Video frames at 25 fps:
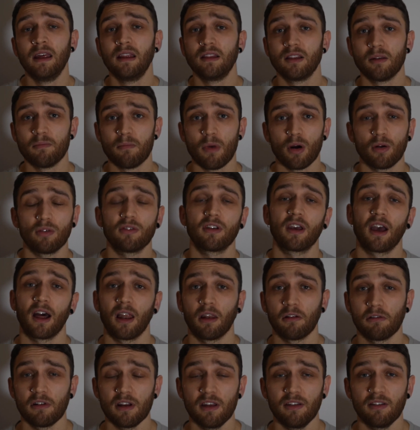the most
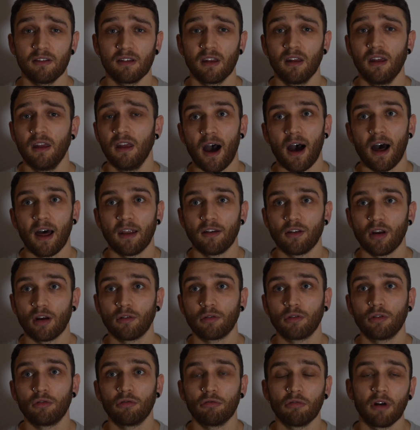calories. And a
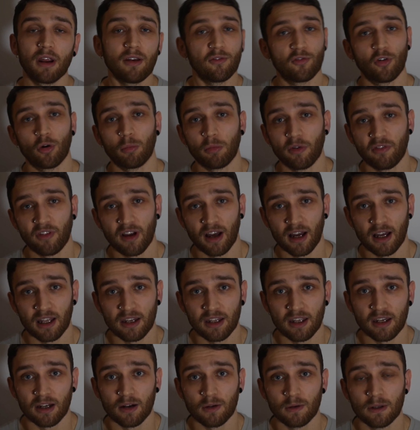great form of
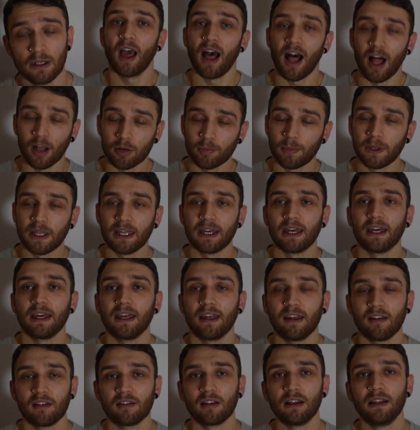cardio, albeit it
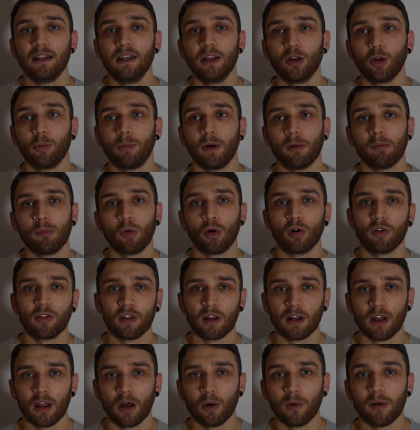is a little bit more
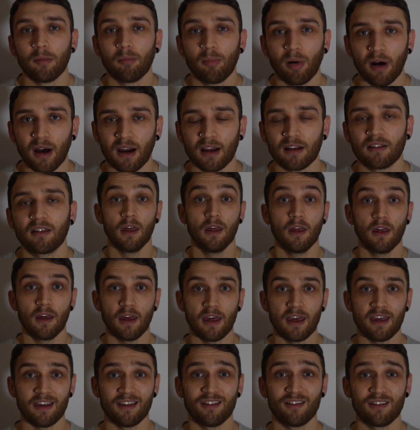than low impact,
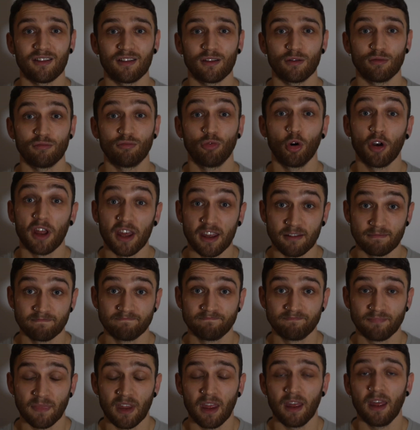is running
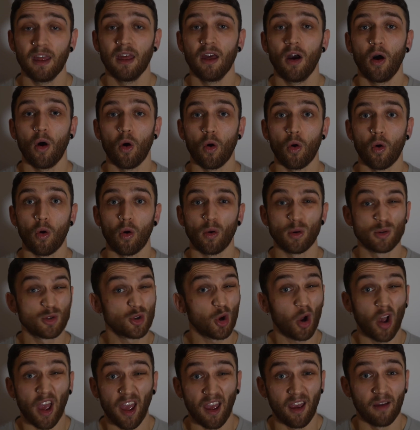or
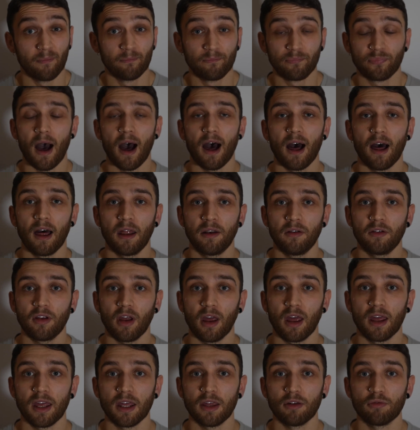jogging. And
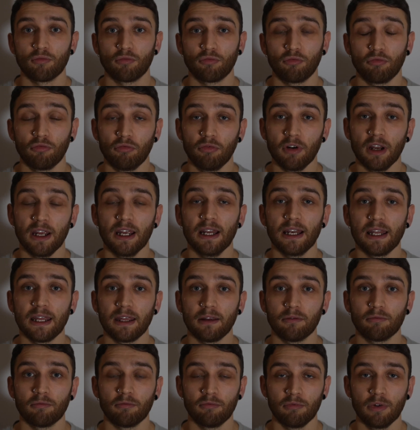a really,
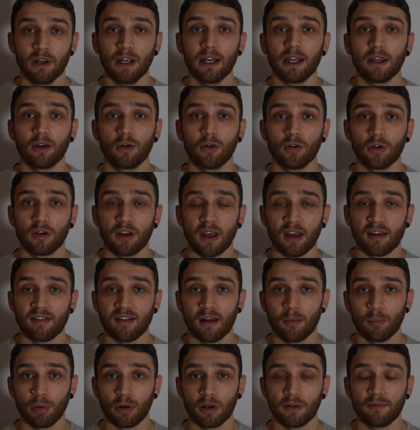really good
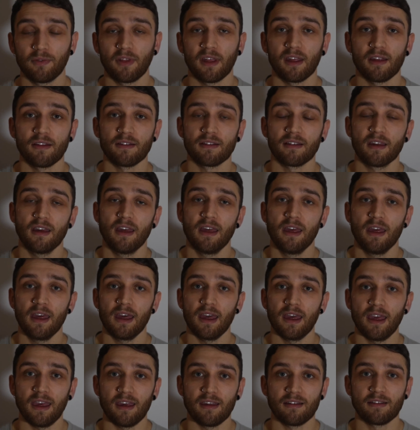example of this
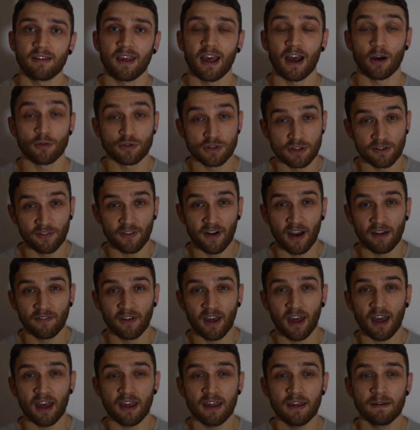is Couch to
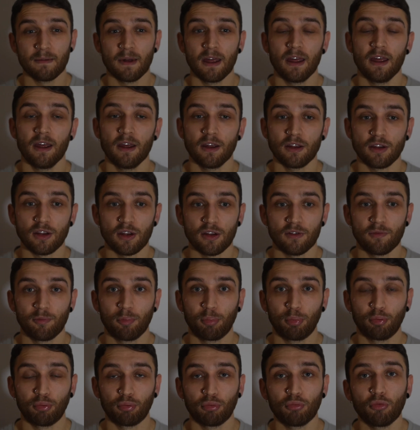5K. You've
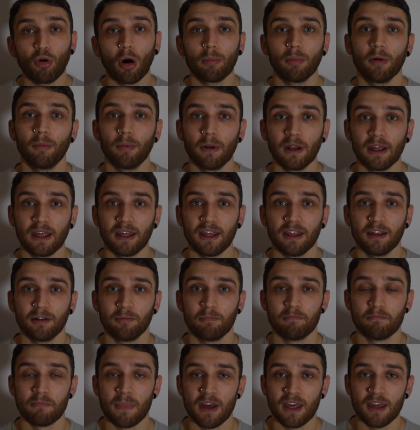probably
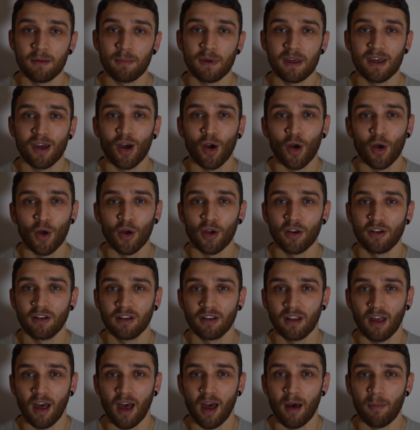maybe heard
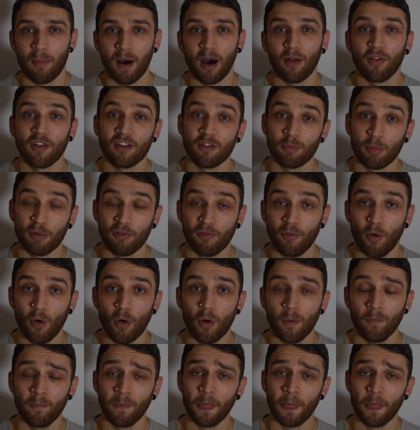about this before.